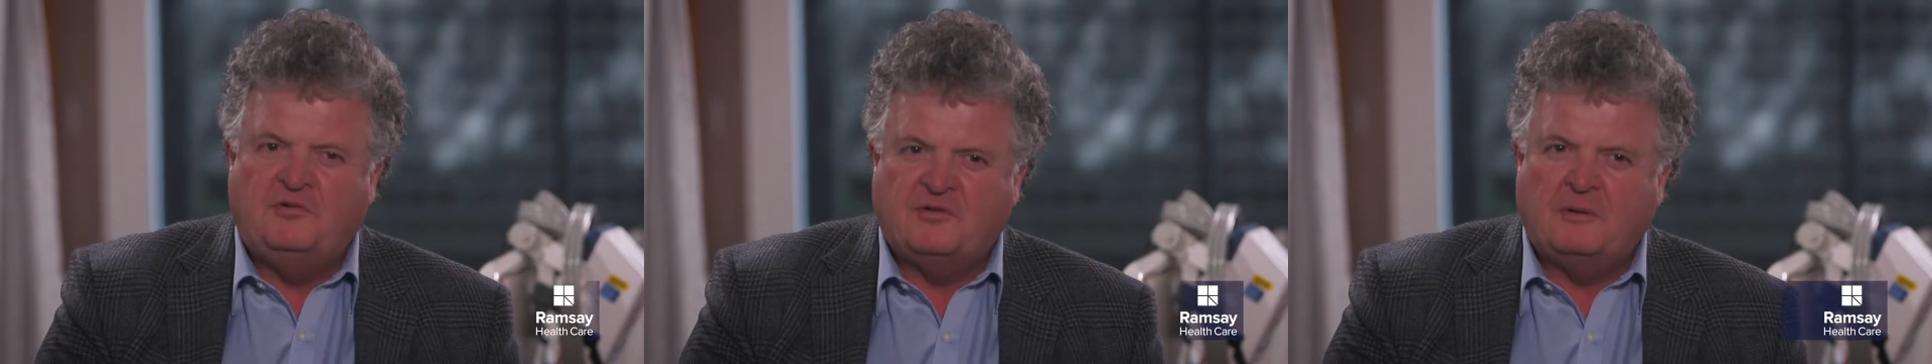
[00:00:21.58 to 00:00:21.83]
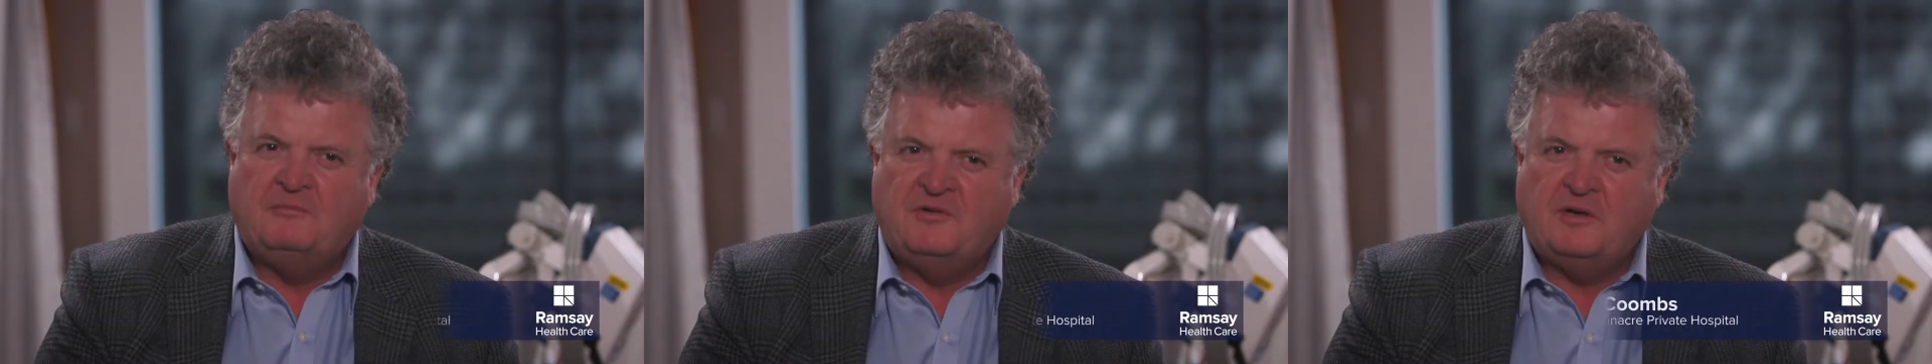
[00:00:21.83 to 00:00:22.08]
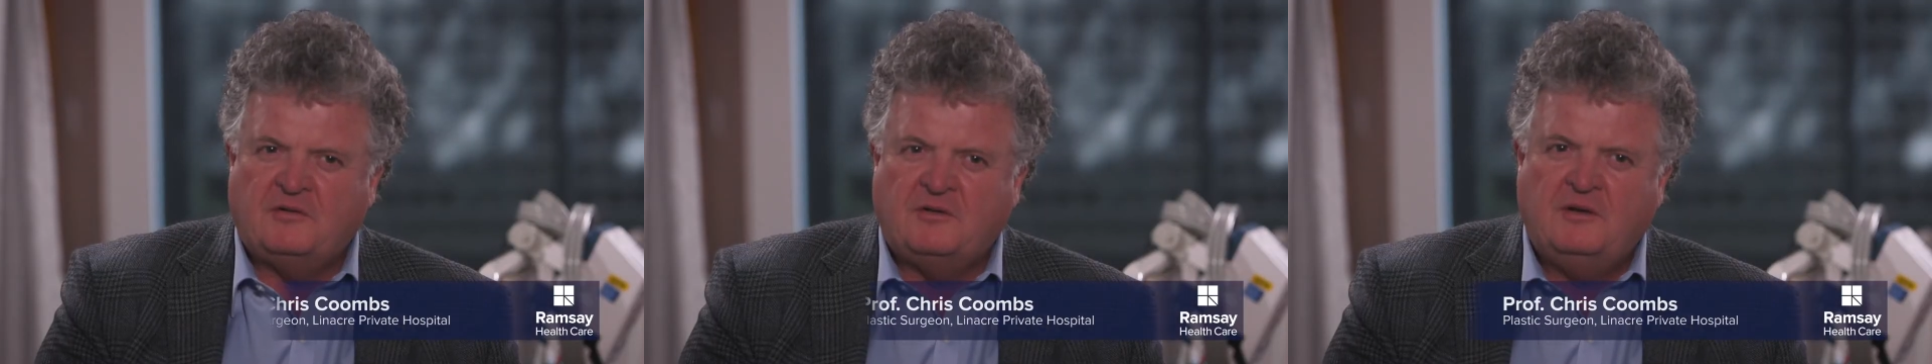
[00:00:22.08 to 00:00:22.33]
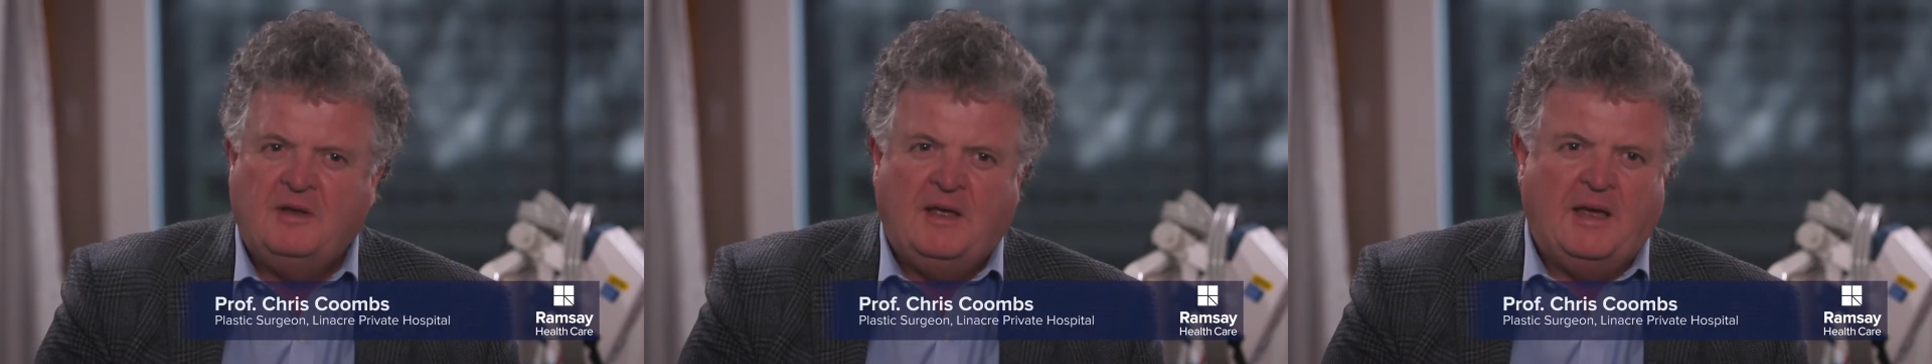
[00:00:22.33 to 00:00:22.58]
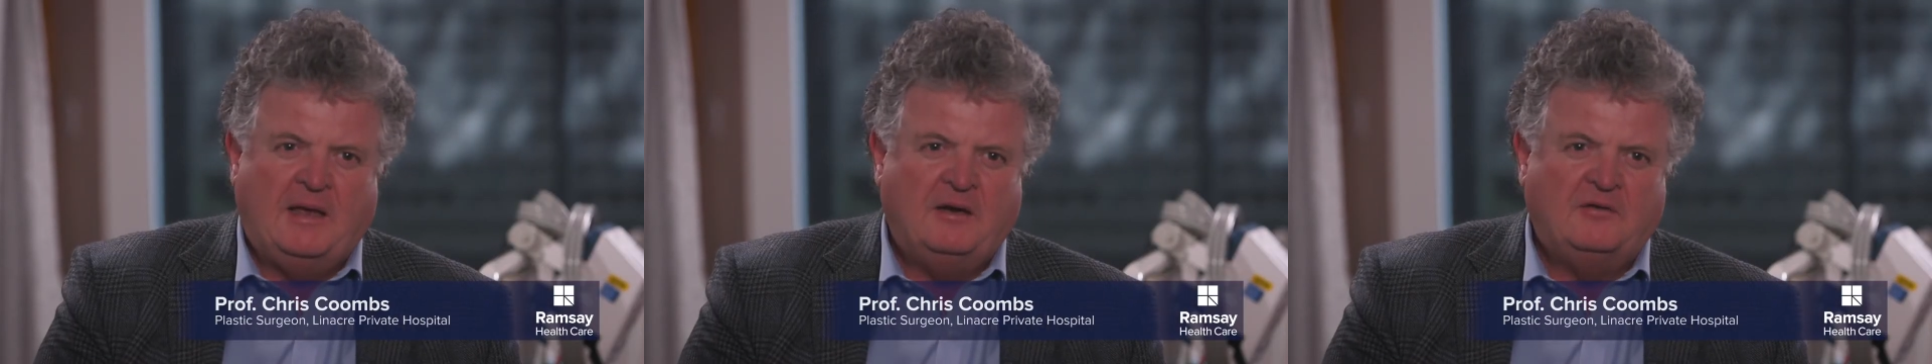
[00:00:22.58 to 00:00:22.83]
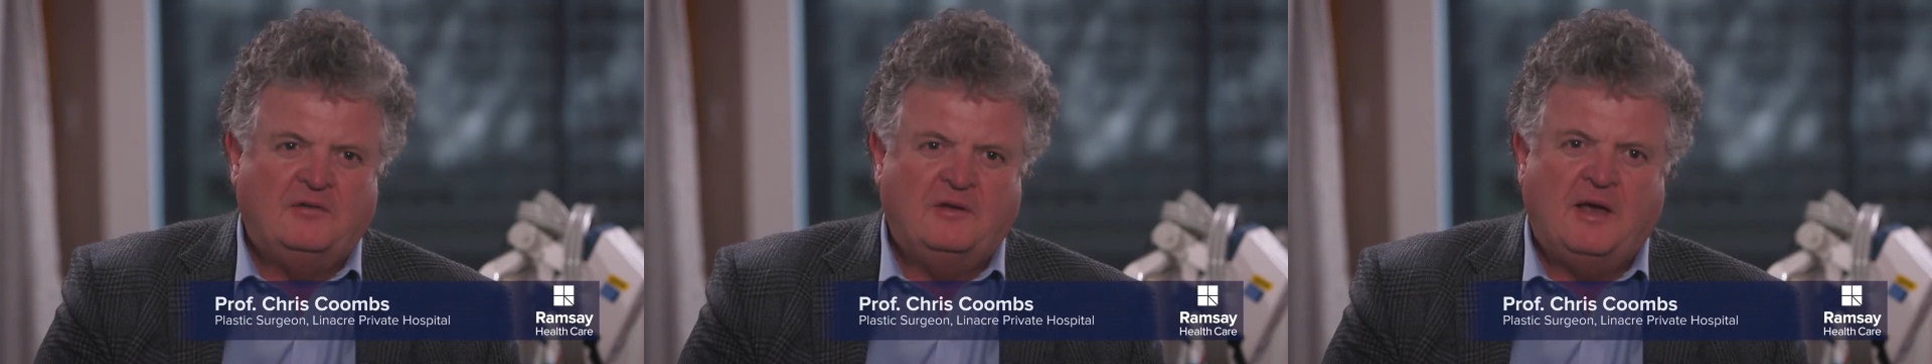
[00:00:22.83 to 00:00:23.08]
subject and
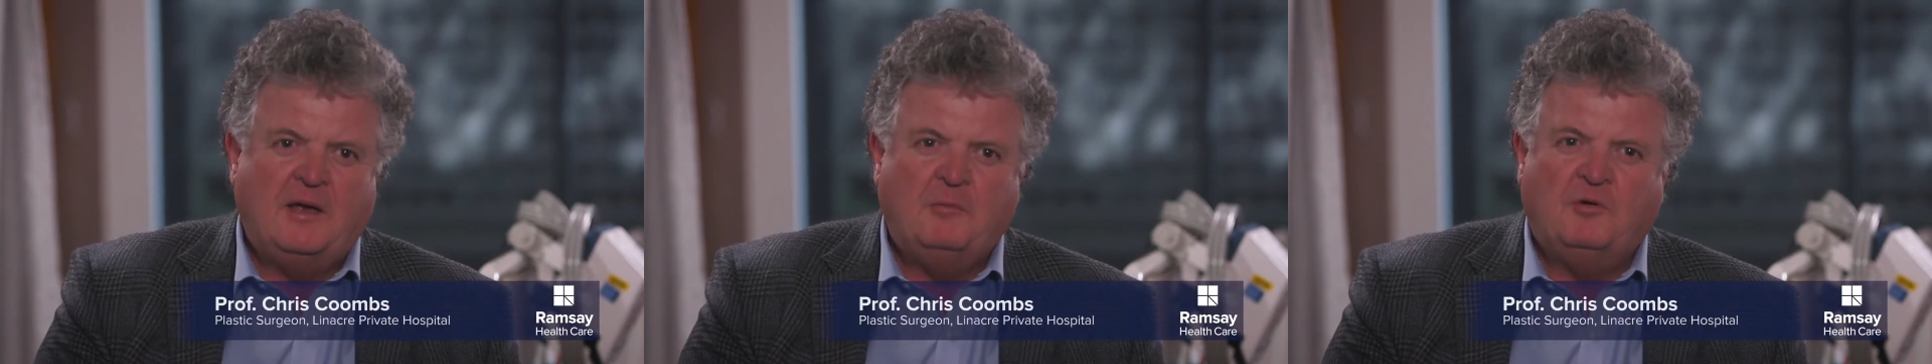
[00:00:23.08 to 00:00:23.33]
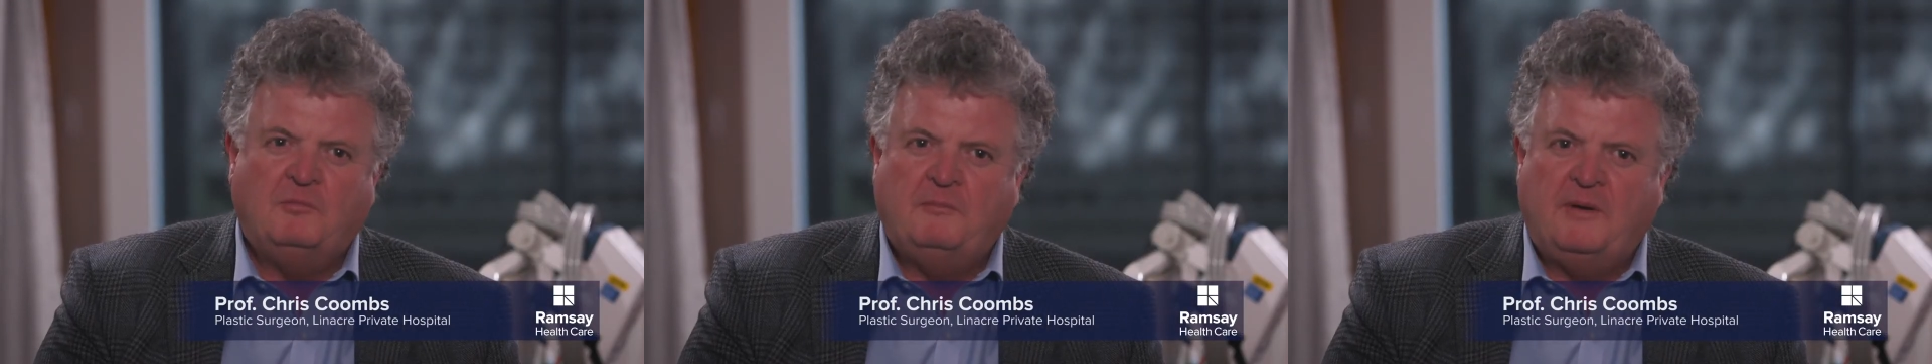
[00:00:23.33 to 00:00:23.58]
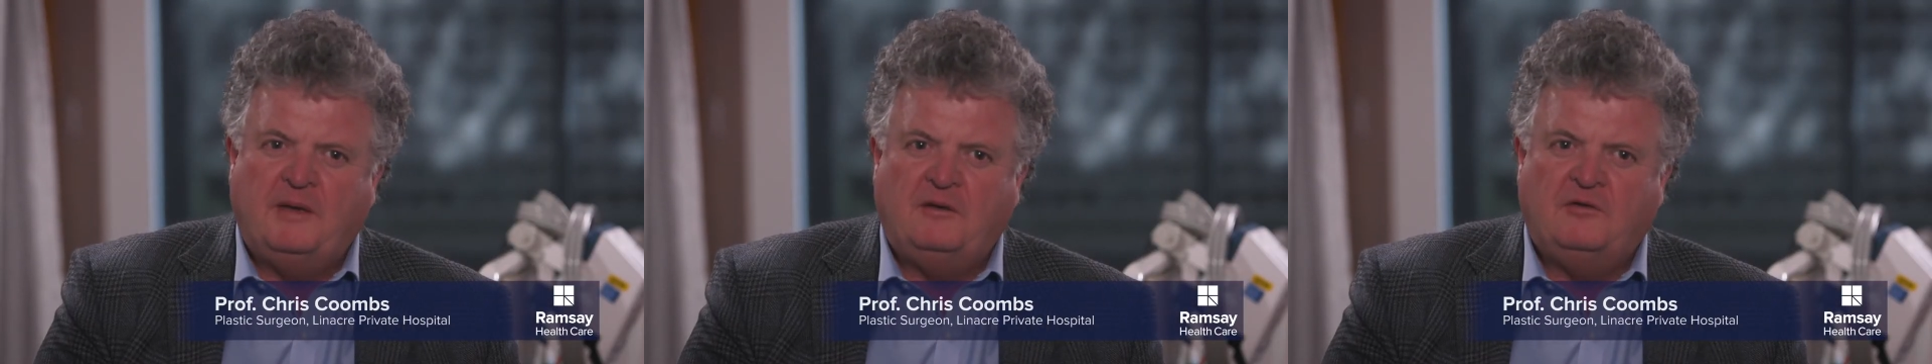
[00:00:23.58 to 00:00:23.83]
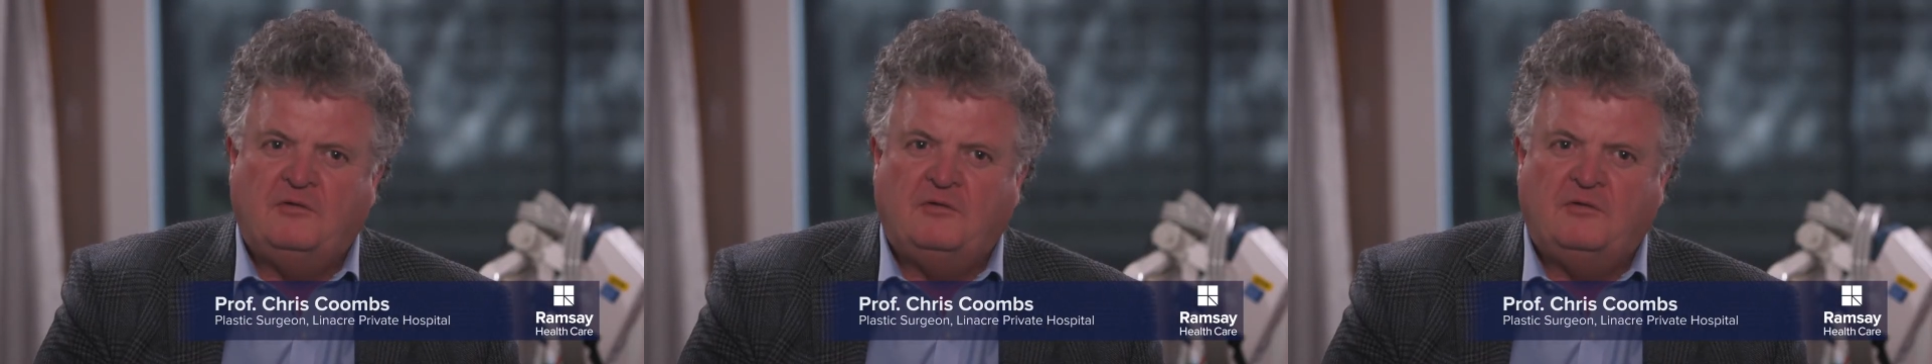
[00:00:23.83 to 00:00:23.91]
it's enabled men